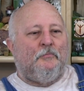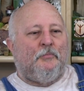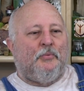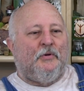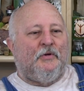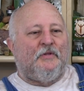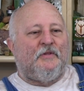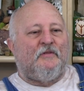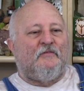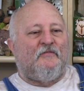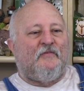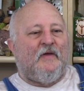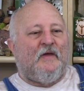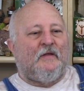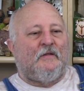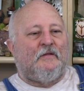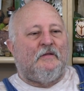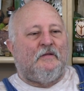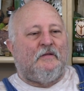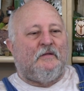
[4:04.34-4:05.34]
put the
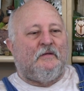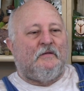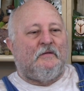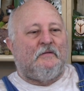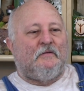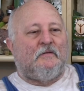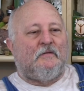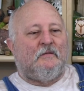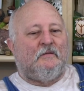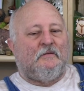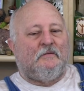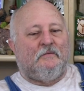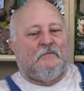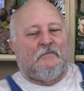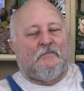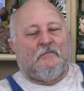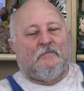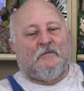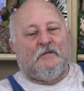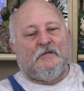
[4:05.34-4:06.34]
fact that
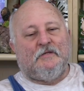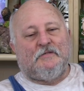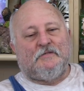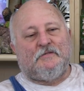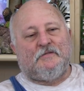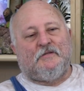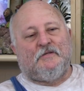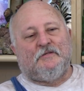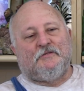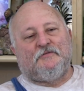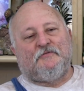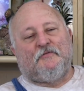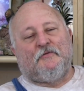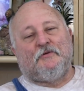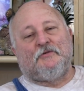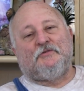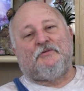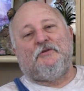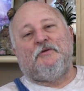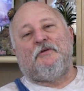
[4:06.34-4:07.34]
uh, these this
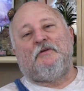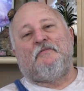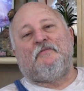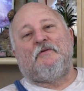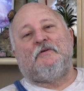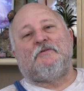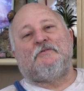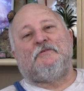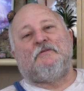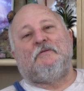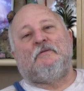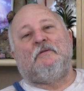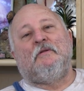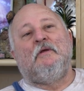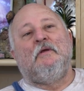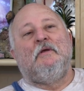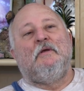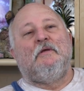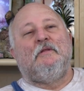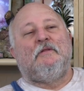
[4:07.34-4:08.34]
first universe and
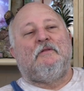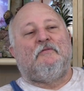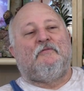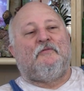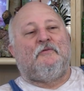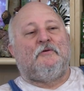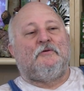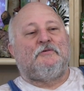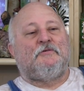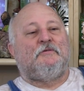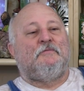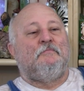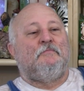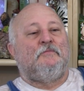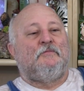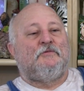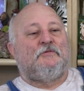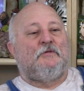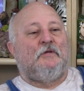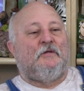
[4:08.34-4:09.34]
the first
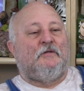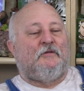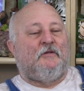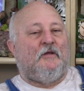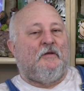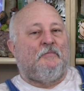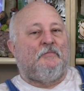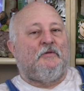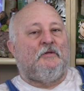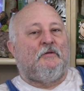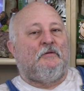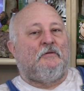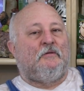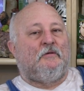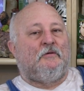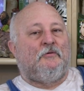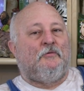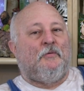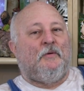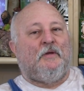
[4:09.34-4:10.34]
attempt
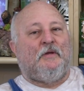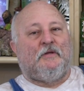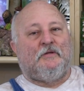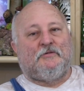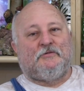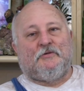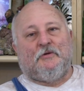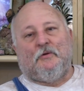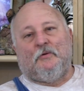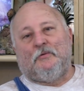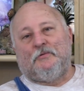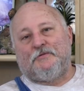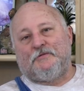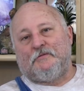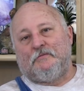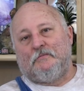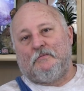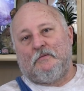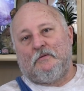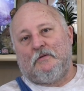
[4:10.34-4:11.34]
at creating
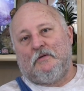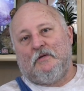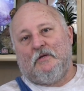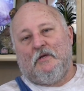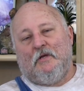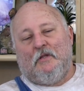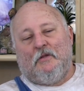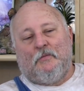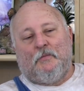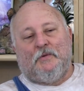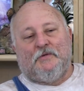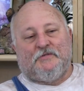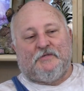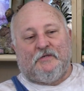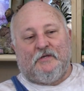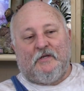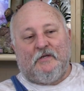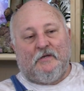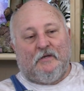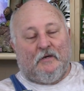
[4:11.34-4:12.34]
souls
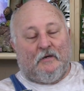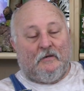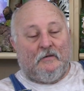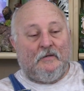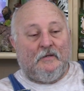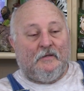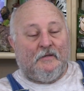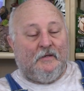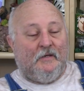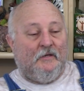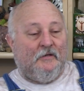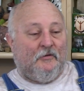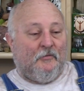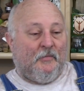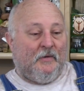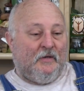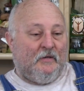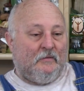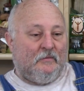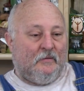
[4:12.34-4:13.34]
wasn't in there, and it needed to
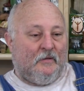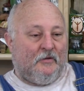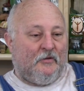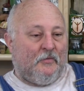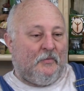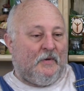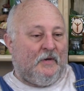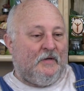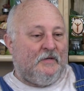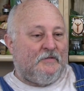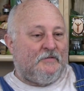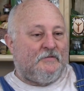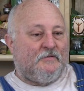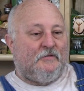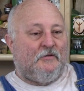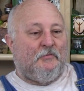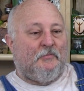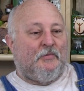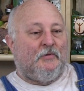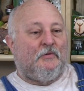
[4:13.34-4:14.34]
be.
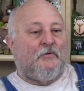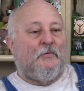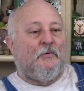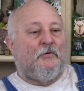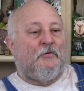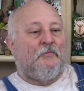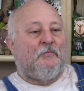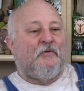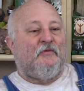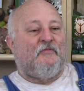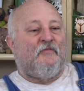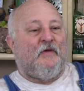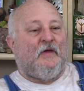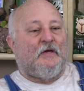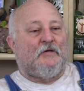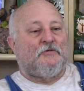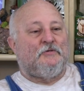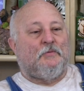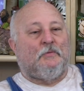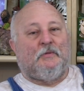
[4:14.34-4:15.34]
Otherwise, the book wouldn't be
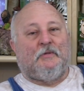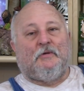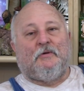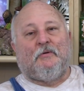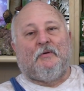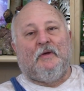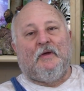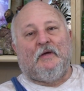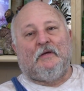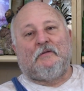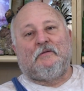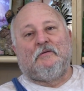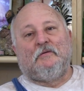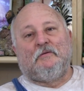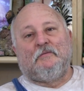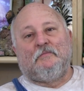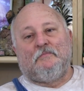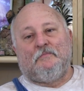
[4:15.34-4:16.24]
factually correct.